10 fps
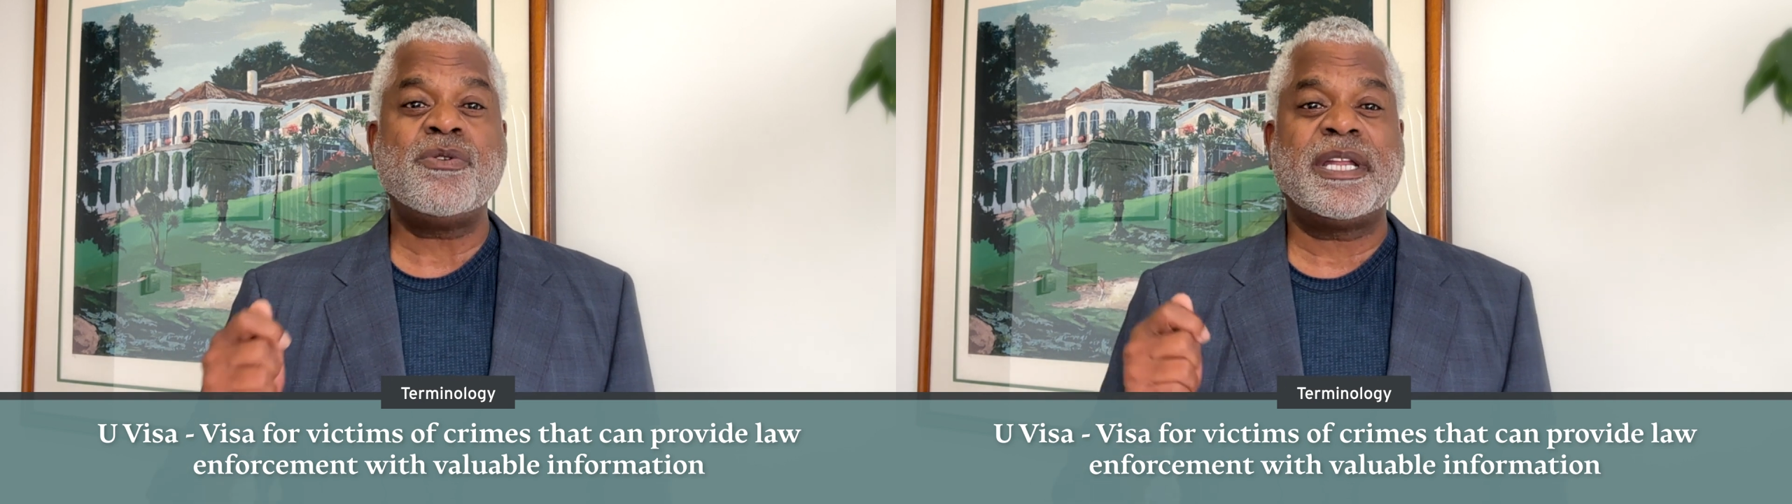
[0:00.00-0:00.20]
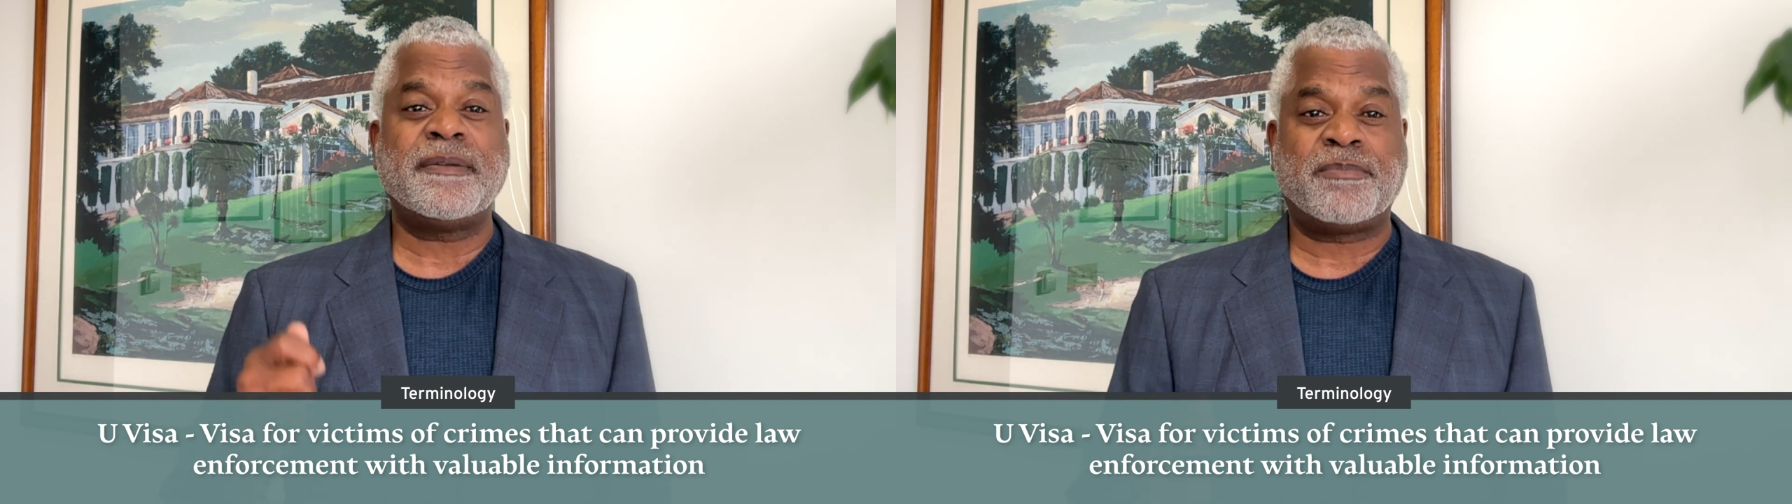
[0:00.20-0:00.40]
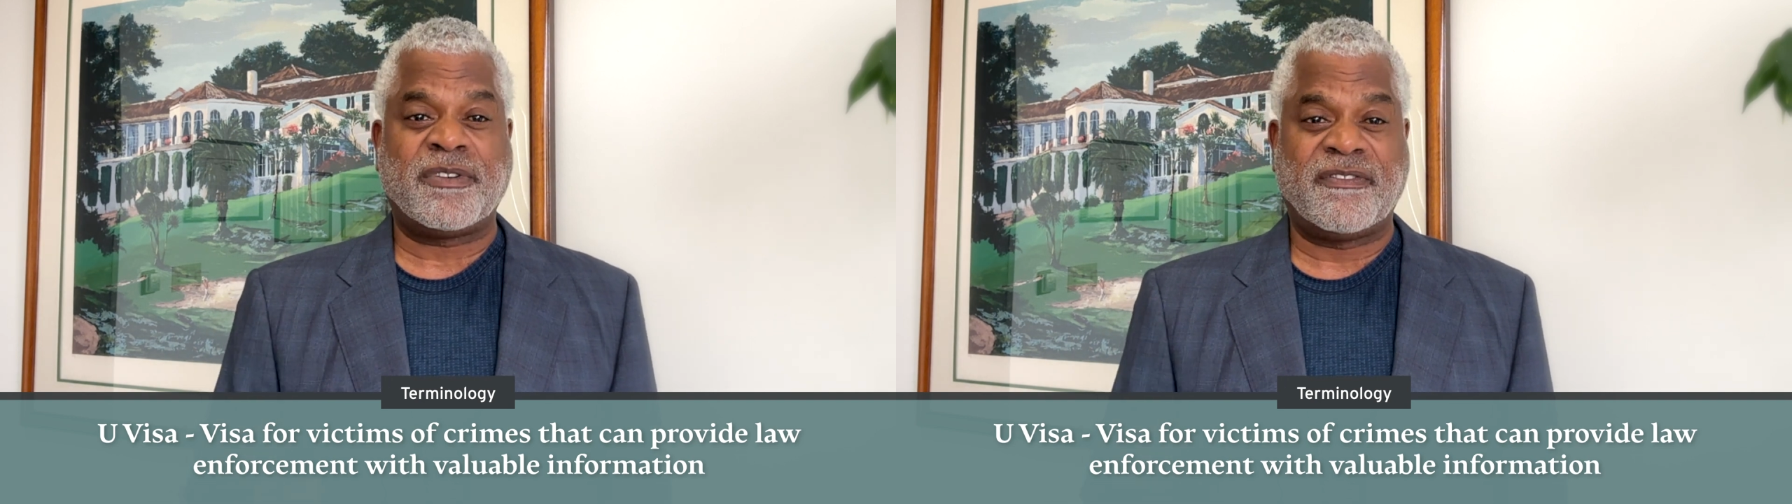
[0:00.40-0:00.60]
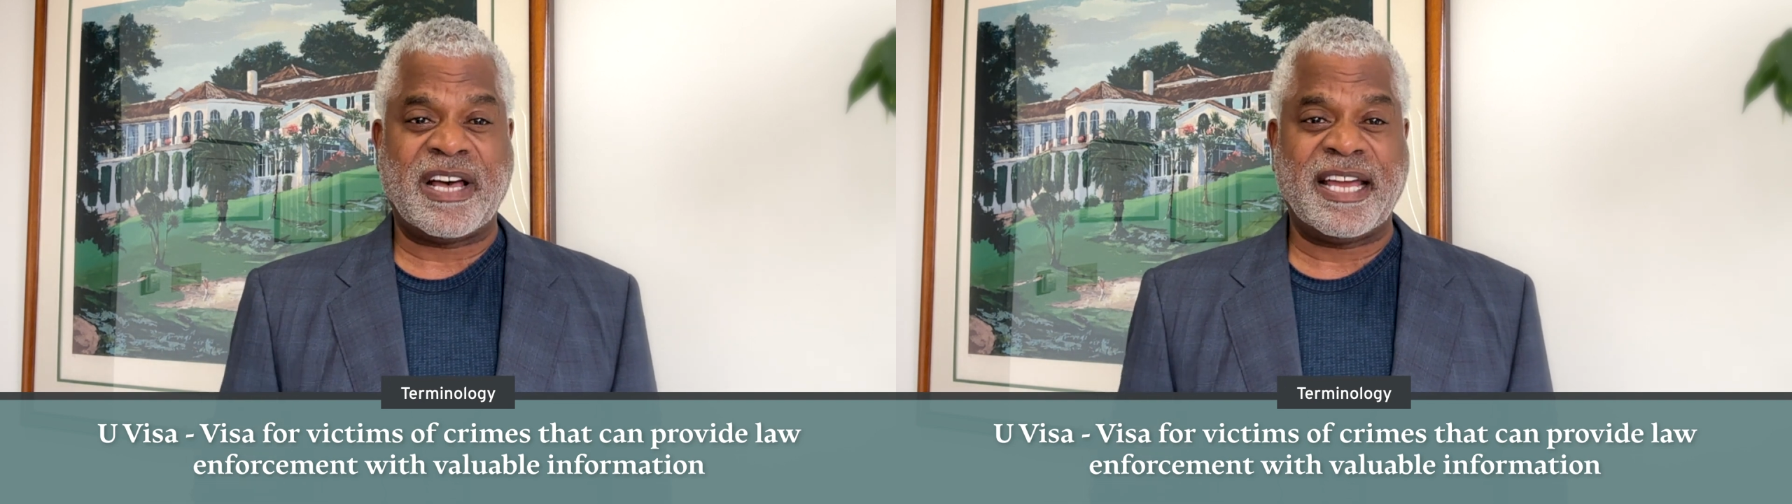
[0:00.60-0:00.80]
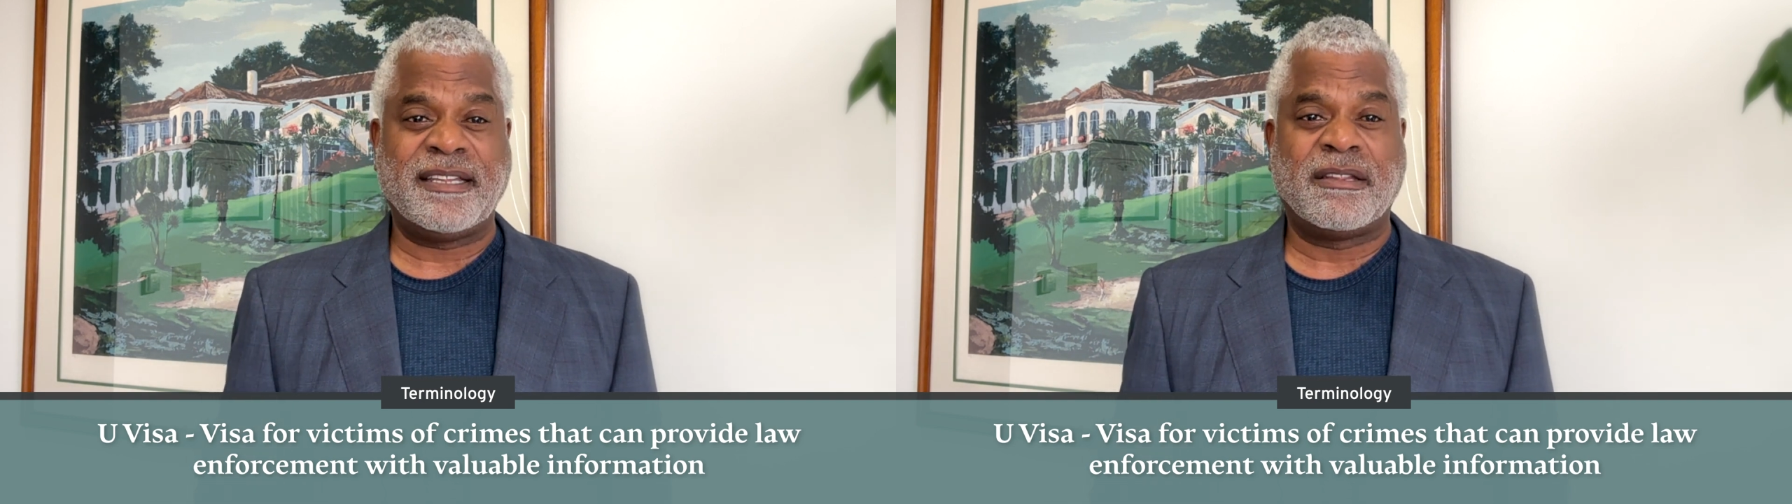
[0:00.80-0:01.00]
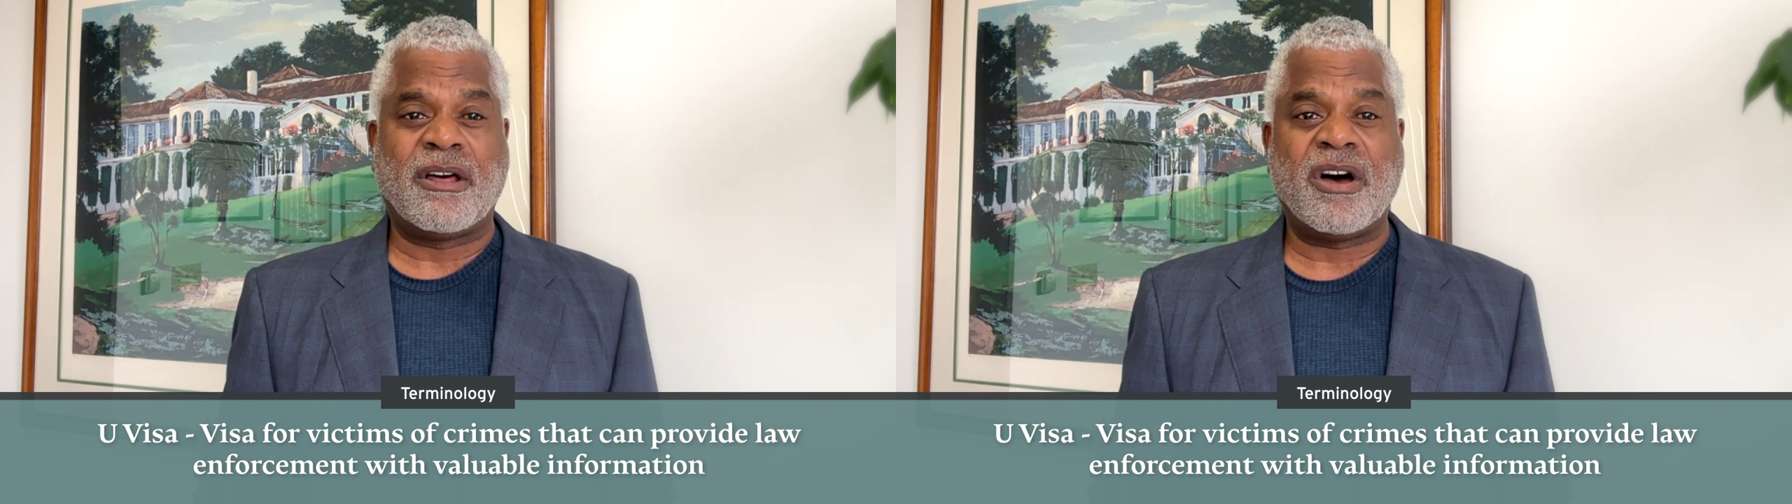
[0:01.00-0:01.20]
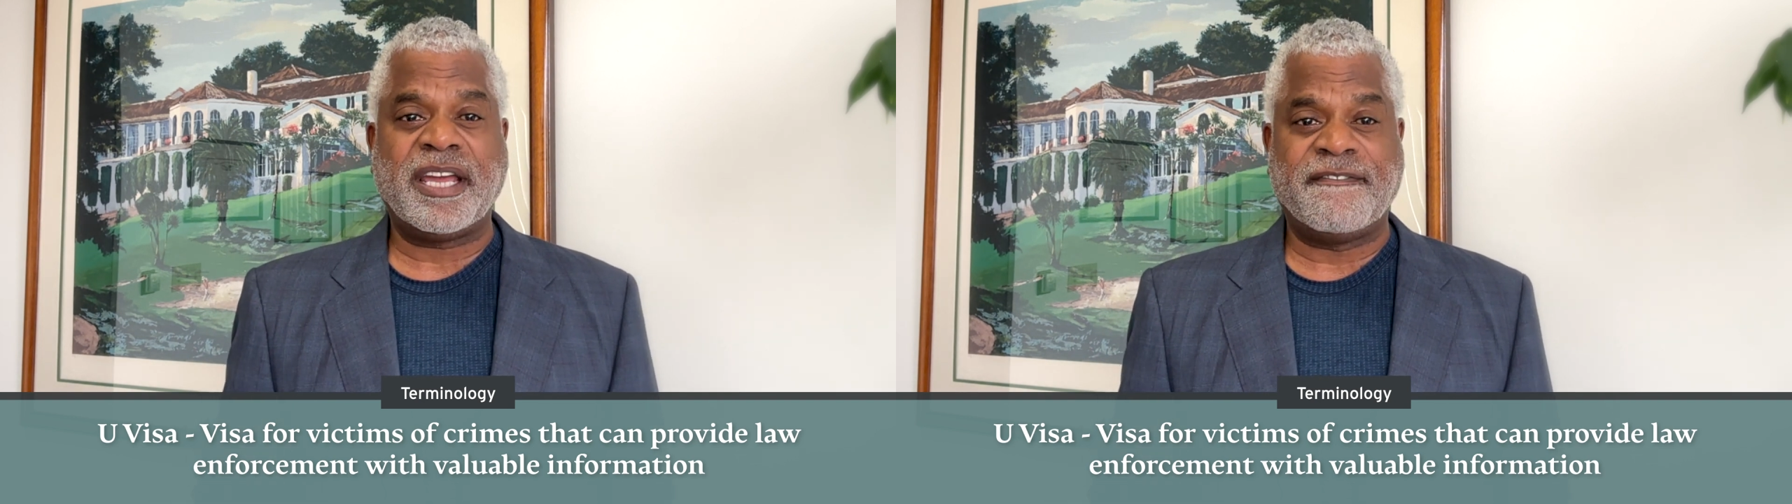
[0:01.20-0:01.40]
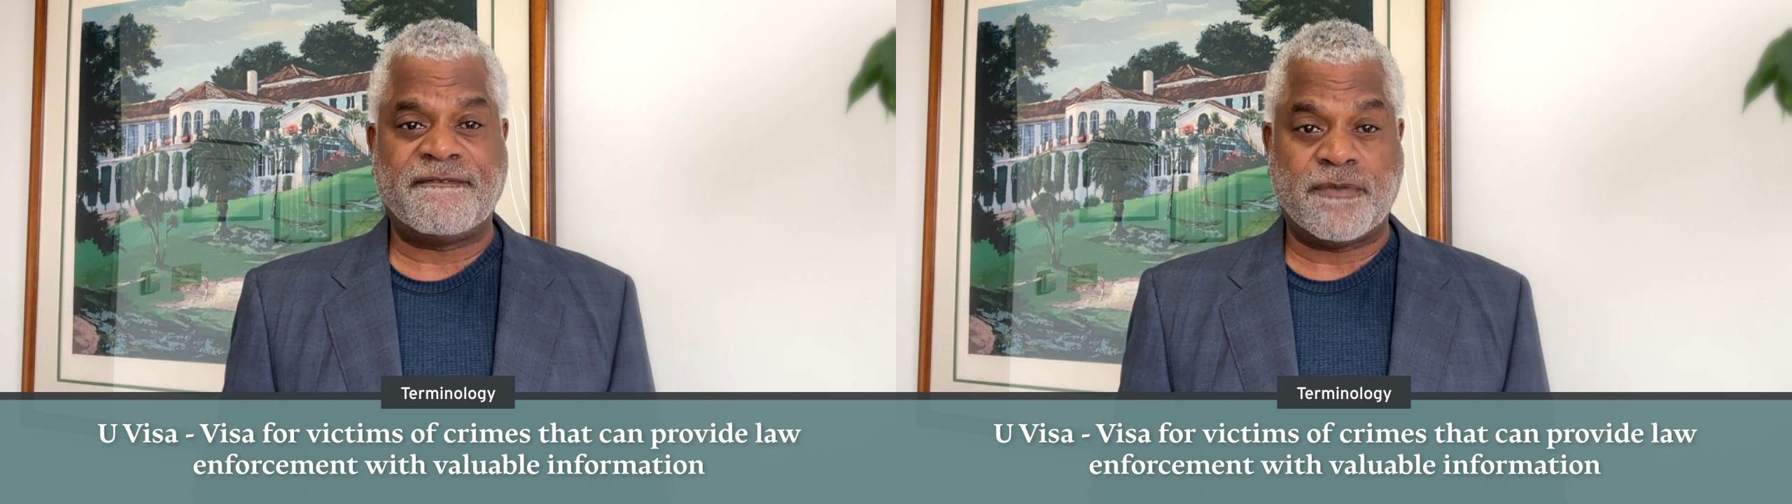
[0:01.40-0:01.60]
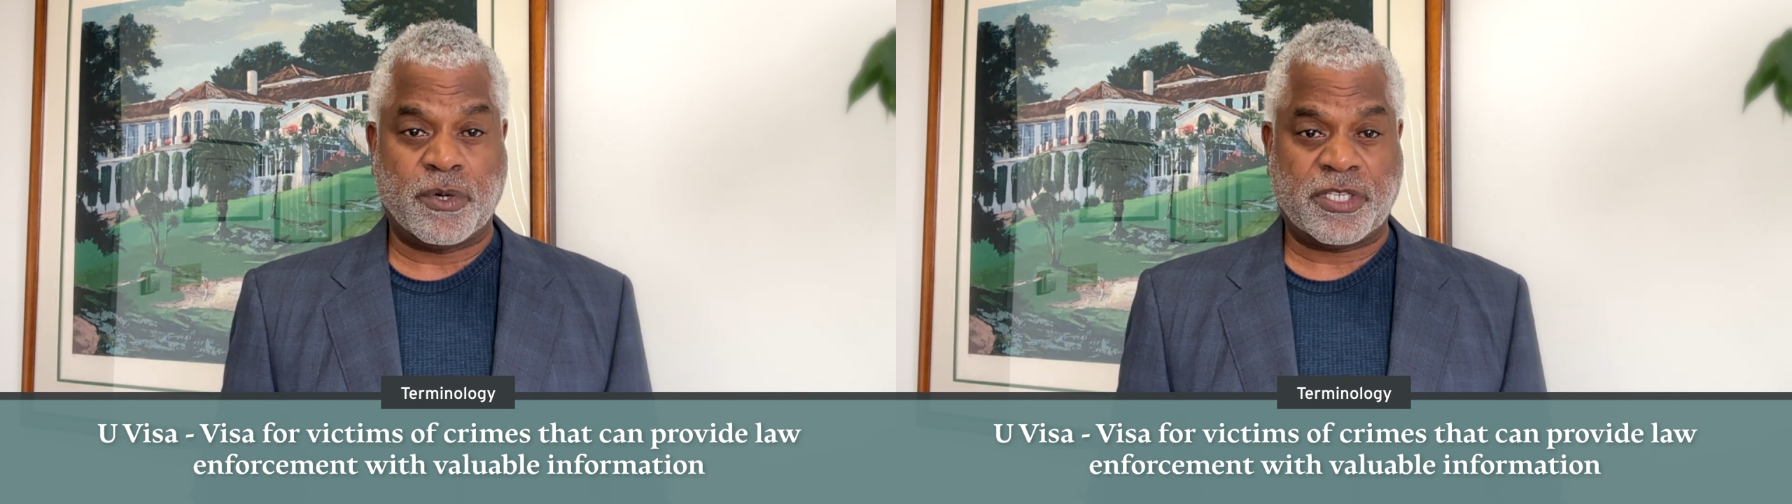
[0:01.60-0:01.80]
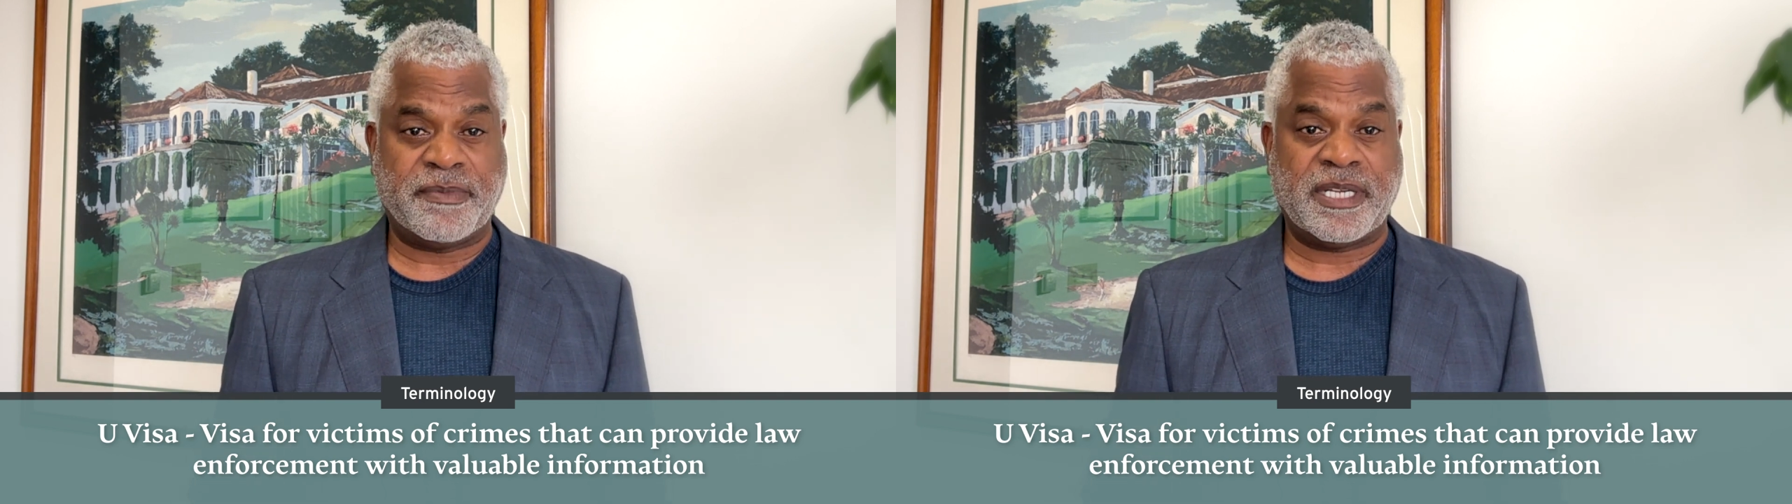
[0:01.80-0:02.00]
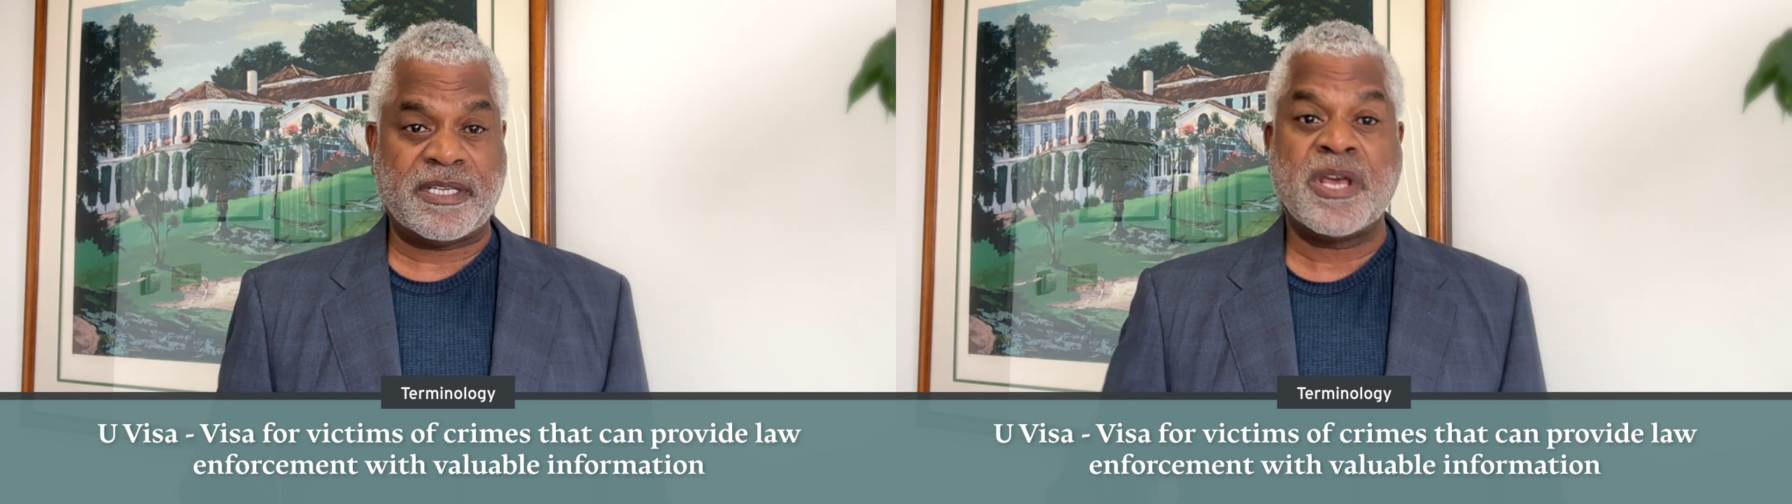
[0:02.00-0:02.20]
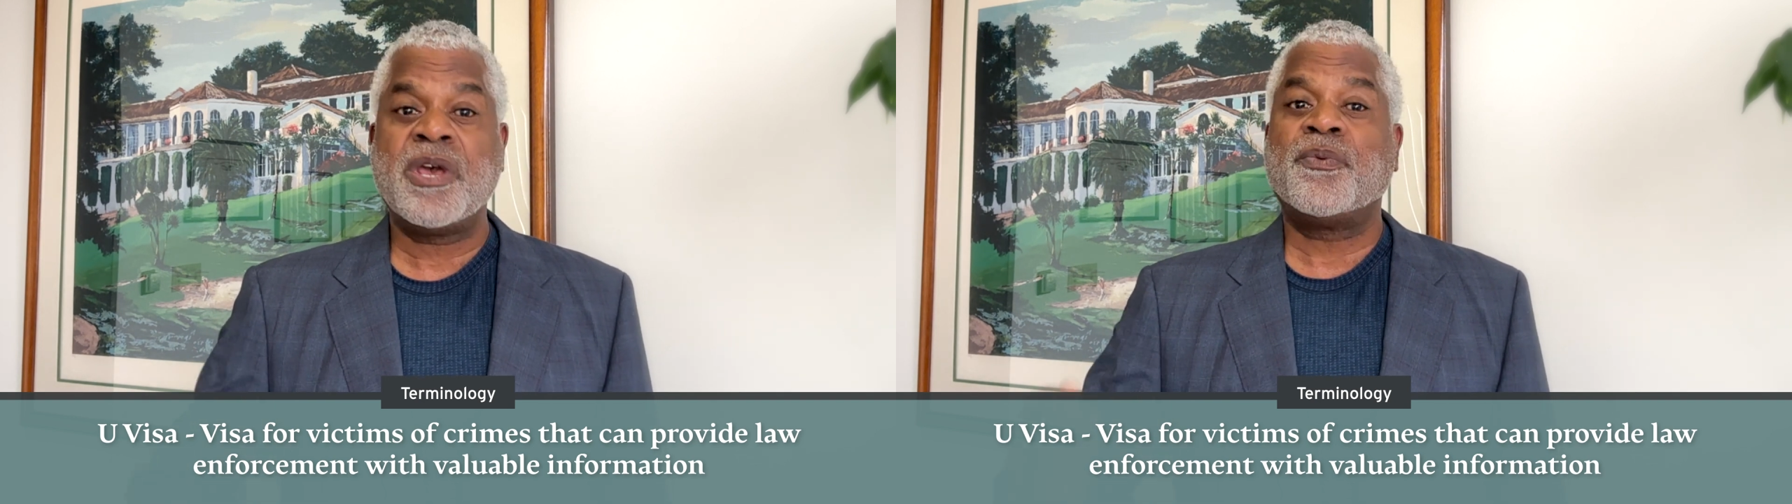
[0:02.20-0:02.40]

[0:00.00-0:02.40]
can provide law enforcement